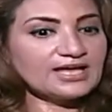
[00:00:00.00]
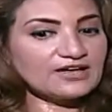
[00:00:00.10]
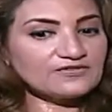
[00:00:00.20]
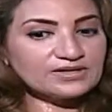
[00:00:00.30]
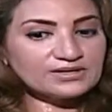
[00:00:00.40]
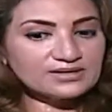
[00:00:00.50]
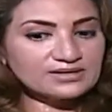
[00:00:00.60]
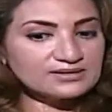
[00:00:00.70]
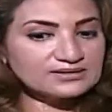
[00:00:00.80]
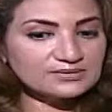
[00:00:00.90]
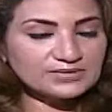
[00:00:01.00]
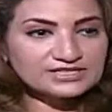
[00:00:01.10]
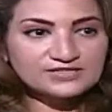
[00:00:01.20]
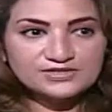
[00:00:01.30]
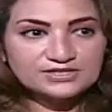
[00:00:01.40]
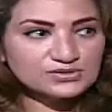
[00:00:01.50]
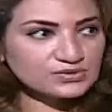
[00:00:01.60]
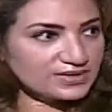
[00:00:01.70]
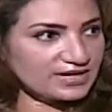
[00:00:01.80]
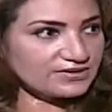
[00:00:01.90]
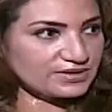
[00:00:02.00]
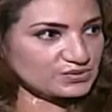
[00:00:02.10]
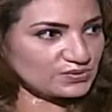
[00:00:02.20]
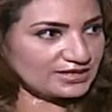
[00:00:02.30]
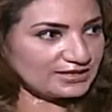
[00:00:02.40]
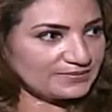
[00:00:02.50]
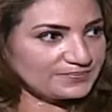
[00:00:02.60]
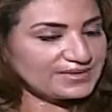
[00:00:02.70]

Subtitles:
having some activities together as well.